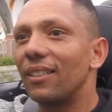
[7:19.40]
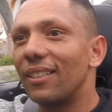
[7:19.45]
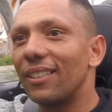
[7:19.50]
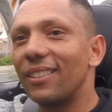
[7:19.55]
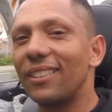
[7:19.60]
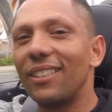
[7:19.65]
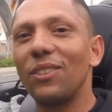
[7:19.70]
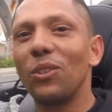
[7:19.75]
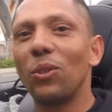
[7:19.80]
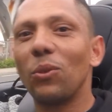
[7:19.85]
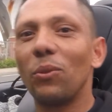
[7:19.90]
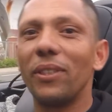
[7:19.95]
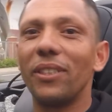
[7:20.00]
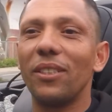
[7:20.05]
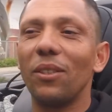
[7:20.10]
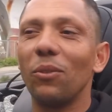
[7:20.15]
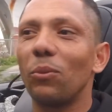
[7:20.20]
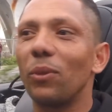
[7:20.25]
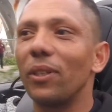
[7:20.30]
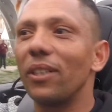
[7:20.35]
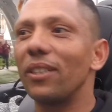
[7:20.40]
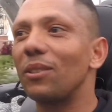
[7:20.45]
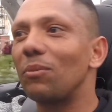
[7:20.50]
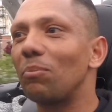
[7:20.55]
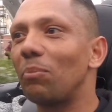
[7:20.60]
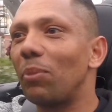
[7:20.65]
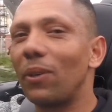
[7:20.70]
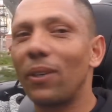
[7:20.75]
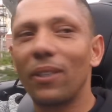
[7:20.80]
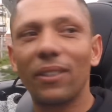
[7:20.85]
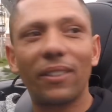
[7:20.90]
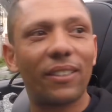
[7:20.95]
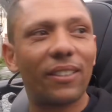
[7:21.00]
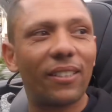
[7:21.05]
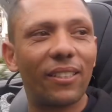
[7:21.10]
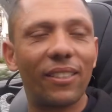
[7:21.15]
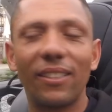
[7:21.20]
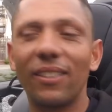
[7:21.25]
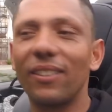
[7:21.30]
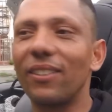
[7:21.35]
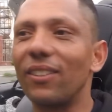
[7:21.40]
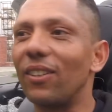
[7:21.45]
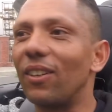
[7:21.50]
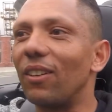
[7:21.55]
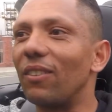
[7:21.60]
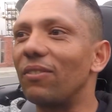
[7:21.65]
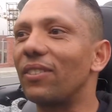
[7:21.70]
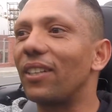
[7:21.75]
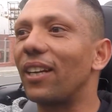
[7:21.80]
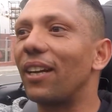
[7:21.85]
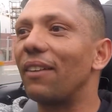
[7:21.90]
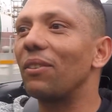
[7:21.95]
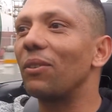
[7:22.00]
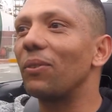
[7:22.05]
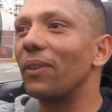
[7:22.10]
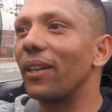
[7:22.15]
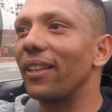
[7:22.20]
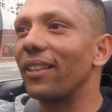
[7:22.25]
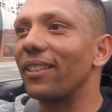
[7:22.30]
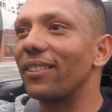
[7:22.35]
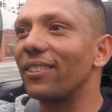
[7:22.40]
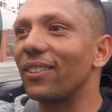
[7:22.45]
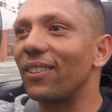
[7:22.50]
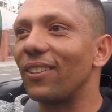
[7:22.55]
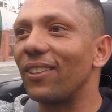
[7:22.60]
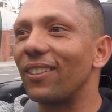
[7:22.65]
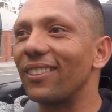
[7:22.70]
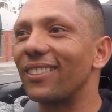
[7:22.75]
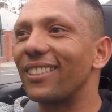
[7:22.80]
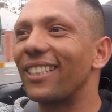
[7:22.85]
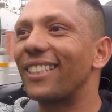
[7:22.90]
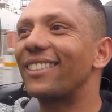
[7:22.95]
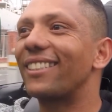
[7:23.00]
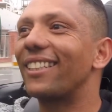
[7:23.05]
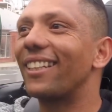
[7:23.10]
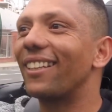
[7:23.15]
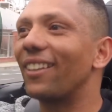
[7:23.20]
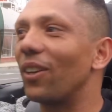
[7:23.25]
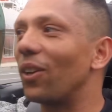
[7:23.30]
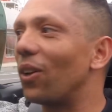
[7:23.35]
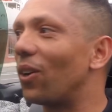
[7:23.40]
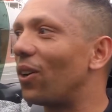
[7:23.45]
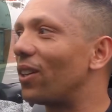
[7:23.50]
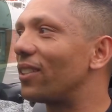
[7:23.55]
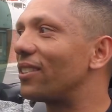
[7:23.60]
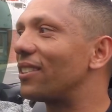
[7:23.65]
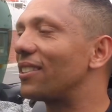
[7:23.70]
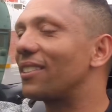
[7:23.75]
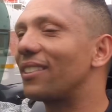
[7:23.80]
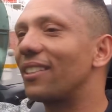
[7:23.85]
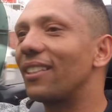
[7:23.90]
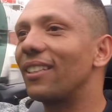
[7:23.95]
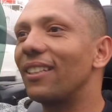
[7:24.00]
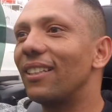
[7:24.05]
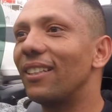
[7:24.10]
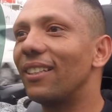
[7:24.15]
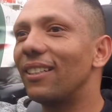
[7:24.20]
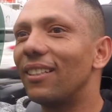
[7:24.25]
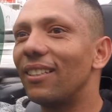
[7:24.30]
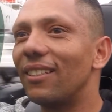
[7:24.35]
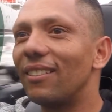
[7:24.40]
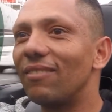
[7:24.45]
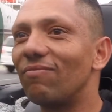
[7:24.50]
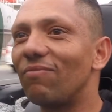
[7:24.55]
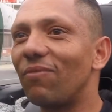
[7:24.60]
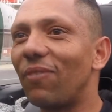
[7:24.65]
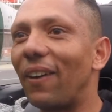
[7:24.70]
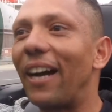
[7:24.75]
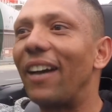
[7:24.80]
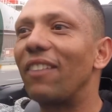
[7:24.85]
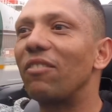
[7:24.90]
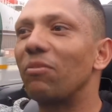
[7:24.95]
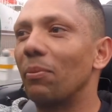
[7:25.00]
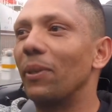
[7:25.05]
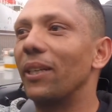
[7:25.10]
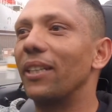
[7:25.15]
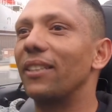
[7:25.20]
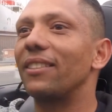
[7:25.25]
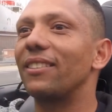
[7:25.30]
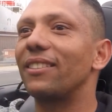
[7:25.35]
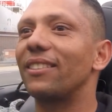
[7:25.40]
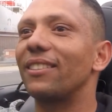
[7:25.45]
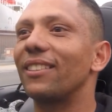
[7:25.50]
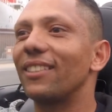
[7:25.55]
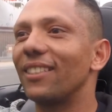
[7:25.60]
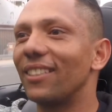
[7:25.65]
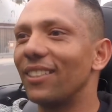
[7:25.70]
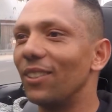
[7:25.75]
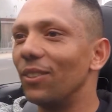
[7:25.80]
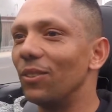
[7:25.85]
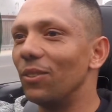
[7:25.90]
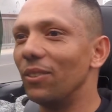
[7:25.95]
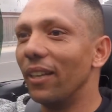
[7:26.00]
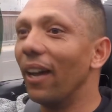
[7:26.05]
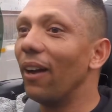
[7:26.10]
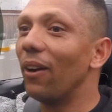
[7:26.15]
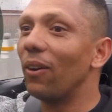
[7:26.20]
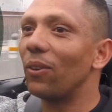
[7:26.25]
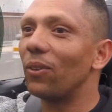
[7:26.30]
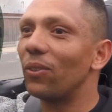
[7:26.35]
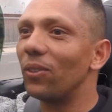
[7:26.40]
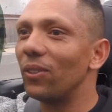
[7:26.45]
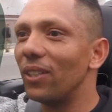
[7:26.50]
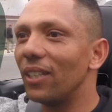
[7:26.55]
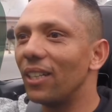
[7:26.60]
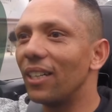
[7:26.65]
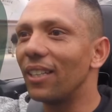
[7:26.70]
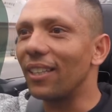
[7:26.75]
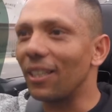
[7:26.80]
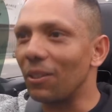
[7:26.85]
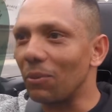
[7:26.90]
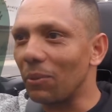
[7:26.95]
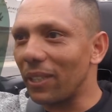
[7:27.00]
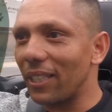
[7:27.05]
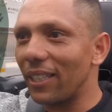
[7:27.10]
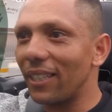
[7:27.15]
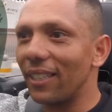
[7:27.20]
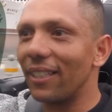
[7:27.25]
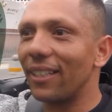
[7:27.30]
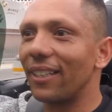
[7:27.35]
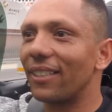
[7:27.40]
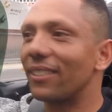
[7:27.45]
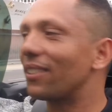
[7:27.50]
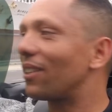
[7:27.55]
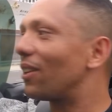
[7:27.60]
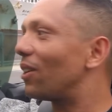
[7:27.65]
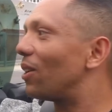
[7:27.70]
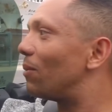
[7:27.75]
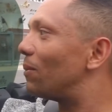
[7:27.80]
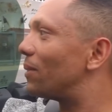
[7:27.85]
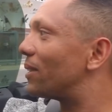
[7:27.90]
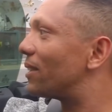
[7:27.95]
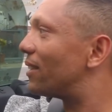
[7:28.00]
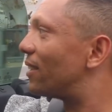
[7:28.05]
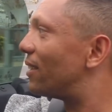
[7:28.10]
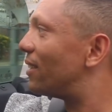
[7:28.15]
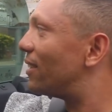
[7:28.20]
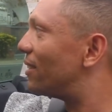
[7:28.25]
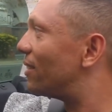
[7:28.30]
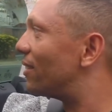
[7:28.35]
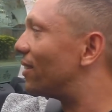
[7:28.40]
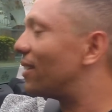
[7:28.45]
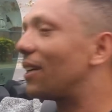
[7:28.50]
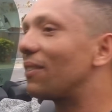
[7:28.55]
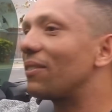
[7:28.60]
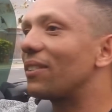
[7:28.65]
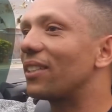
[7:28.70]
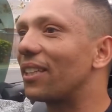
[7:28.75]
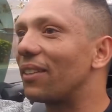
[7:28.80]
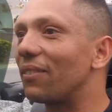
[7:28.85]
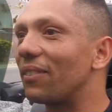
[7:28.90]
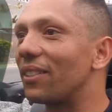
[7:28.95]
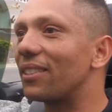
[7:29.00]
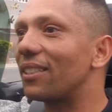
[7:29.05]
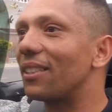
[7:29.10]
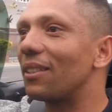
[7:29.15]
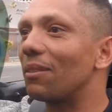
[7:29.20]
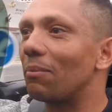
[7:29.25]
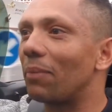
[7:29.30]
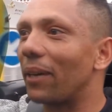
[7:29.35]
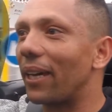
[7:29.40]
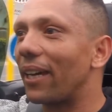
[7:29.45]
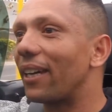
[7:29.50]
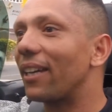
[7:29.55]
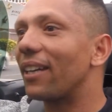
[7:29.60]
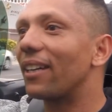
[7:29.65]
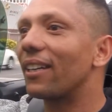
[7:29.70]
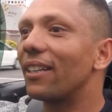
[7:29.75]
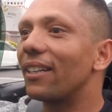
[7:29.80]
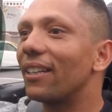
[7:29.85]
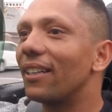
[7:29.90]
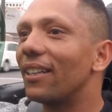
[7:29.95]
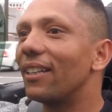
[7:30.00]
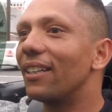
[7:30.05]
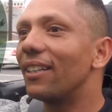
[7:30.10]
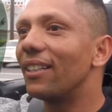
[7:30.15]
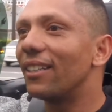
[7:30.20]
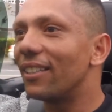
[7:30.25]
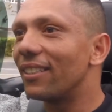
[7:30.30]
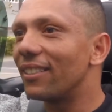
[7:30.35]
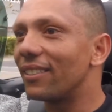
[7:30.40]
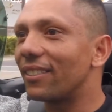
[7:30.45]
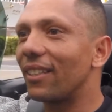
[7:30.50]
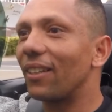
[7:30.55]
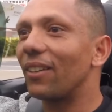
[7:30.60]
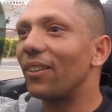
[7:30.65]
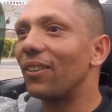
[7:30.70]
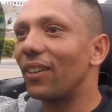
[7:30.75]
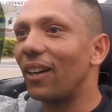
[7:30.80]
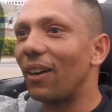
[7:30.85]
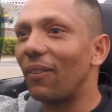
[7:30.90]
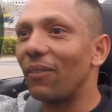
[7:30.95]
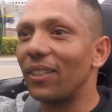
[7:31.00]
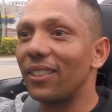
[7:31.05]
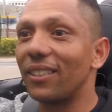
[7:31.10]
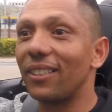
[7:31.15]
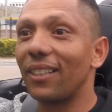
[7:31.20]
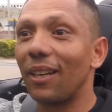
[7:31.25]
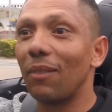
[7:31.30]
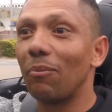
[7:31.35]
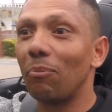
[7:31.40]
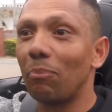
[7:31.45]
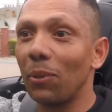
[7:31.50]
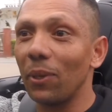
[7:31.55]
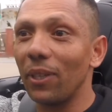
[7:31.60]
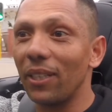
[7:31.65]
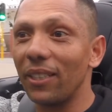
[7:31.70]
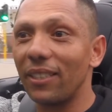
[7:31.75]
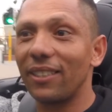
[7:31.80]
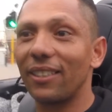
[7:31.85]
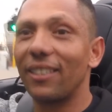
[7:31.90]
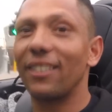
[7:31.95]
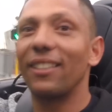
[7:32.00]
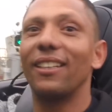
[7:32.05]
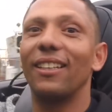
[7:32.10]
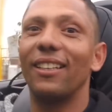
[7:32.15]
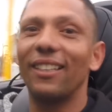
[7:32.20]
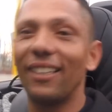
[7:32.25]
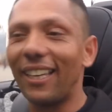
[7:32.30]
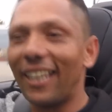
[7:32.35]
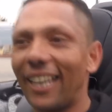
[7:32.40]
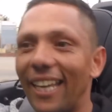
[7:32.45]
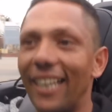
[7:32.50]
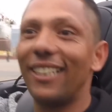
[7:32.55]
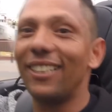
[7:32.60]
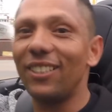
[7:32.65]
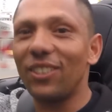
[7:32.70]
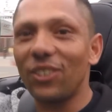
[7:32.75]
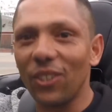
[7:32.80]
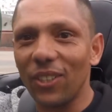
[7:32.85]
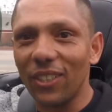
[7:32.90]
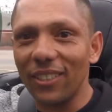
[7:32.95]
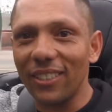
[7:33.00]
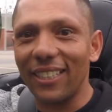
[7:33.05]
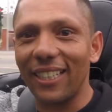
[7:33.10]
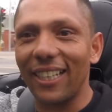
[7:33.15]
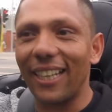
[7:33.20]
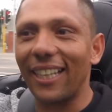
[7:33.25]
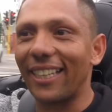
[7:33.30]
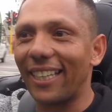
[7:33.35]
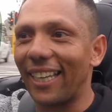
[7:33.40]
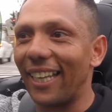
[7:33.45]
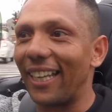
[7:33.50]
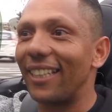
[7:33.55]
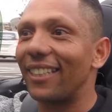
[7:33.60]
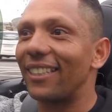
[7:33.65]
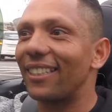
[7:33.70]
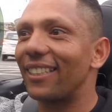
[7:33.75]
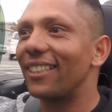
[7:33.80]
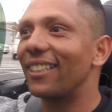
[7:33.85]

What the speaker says: This is always the worst part of driving one of these cars. It's that last 5 minutes. You know that within the next kilometer, you're gonna have to give this thing back. So I'm gonna try and pull it any chance that I get,